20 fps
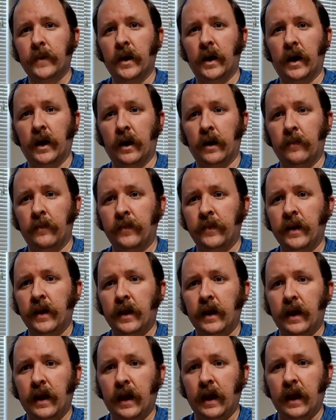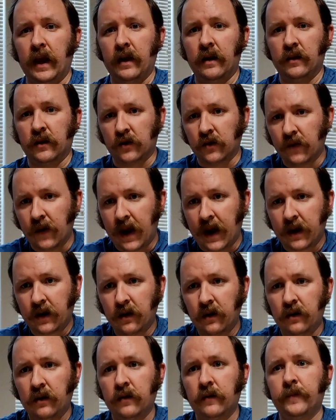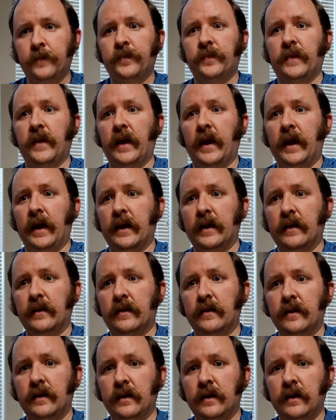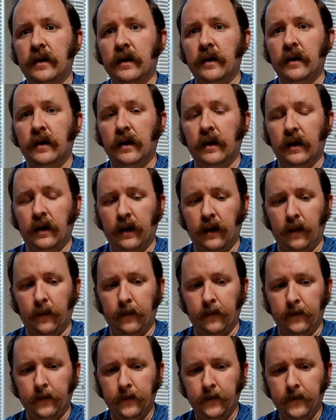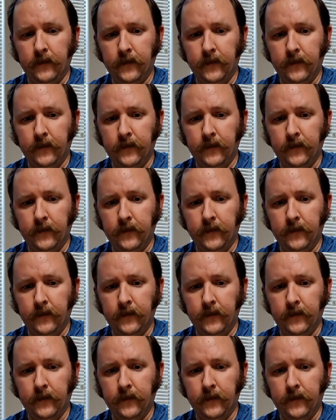and the cracker and the other